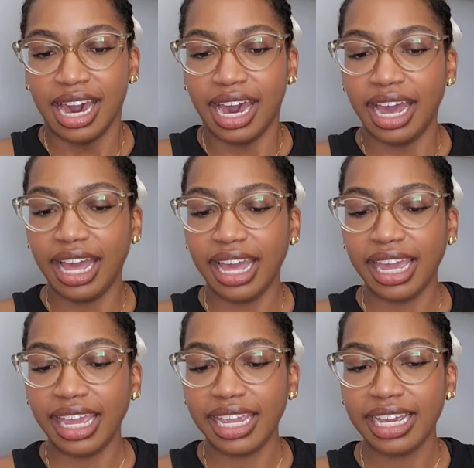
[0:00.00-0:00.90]

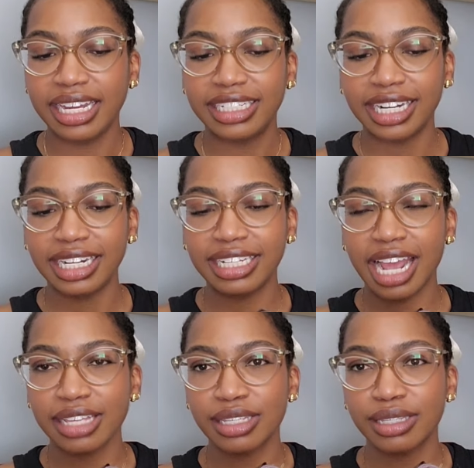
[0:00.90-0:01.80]
I did
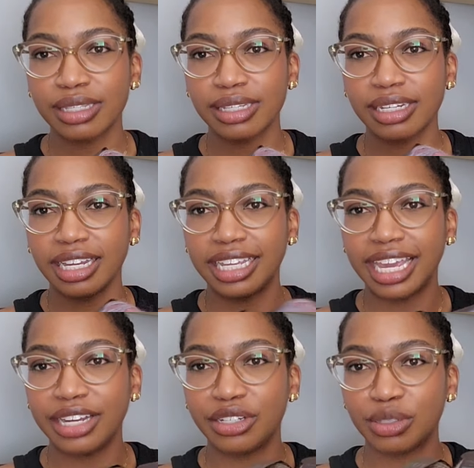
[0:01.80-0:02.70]
a
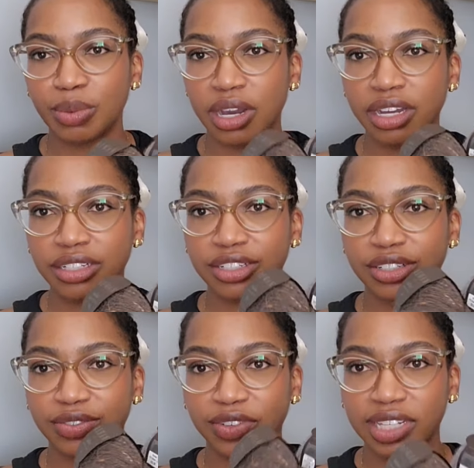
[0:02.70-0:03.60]
gauge
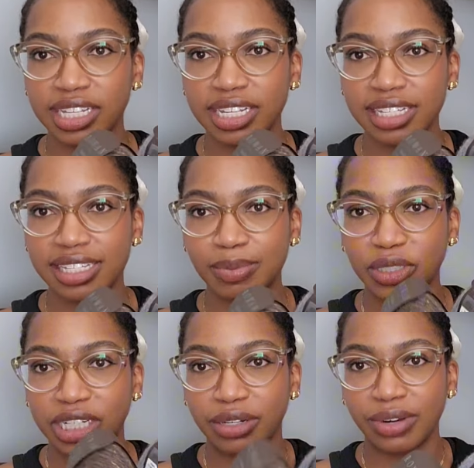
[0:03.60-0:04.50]
swatch for this, which
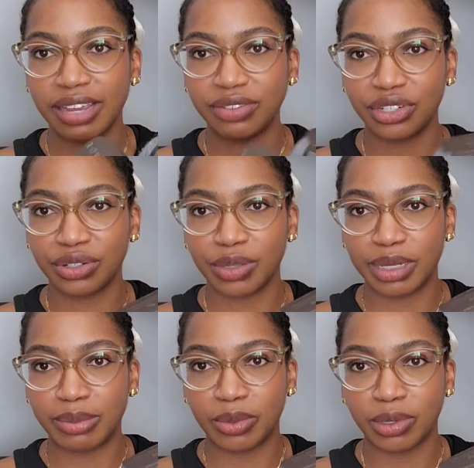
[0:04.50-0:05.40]
I don't have to show you
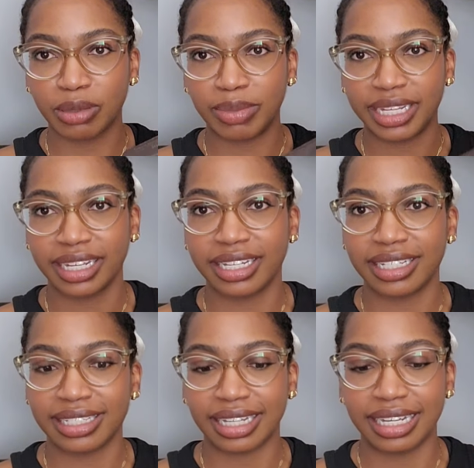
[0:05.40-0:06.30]
anymore
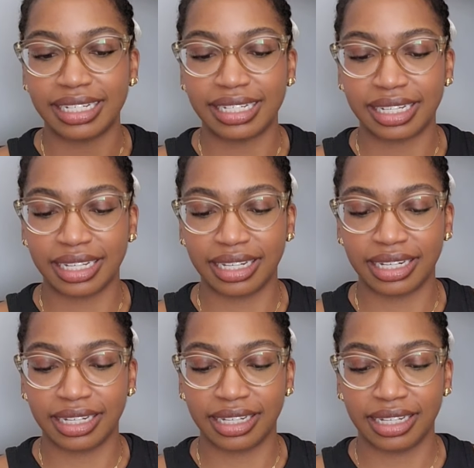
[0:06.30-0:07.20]
because I
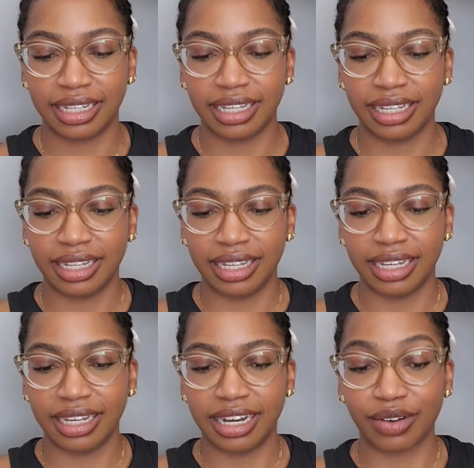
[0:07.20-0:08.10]
did
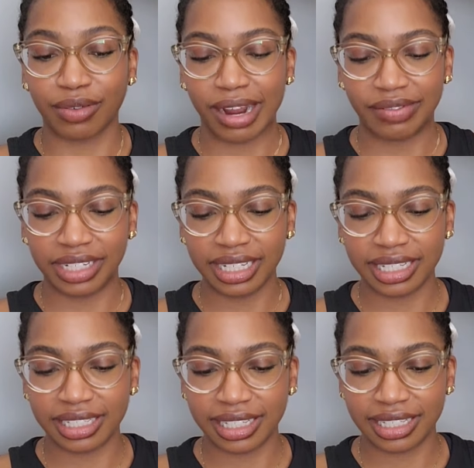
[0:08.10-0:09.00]
unravel
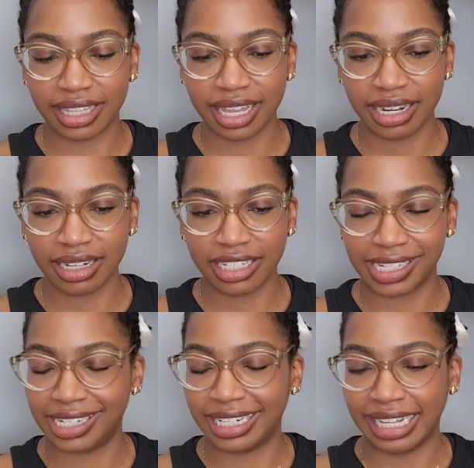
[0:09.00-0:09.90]
it since then because I
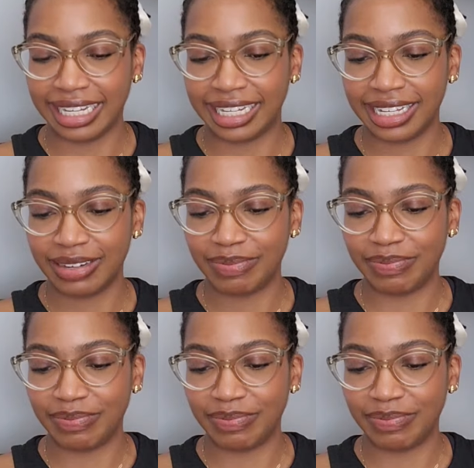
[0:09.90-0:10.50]
didn't like it.